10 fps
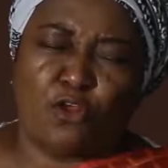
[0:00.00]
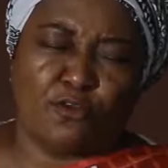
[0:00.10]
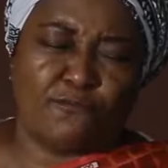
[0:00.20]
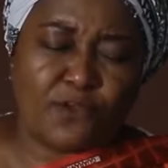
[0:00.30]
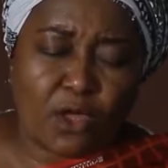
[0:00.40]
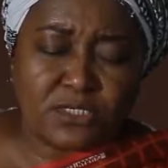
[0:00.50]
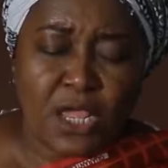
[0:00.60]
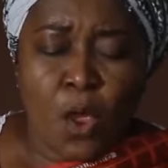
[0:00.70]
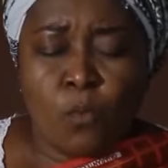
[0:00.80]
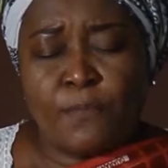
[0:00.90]
Lord of lords,
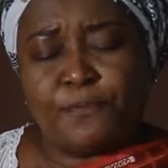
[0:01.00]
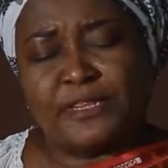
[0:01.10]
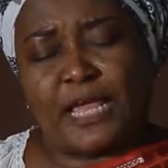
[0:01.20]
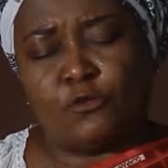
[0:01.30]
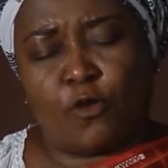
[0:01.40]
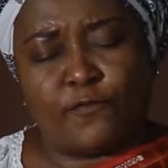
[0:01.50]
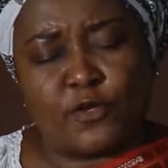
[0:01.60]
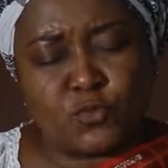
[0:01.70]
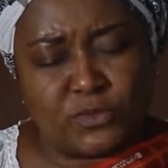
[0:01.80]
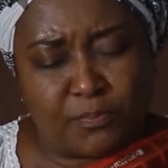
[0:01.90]
we pray that you cover
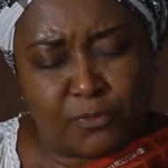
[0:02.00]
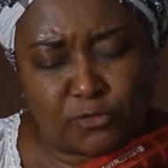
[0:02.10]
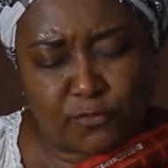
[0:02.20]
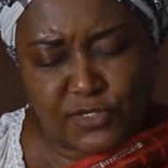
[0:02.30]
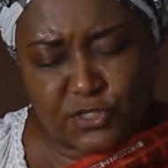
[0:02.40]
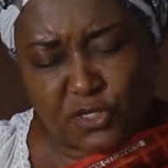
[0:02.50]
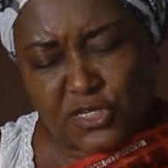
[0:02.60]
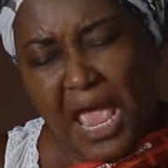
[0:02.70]
us with the blood of Jesus,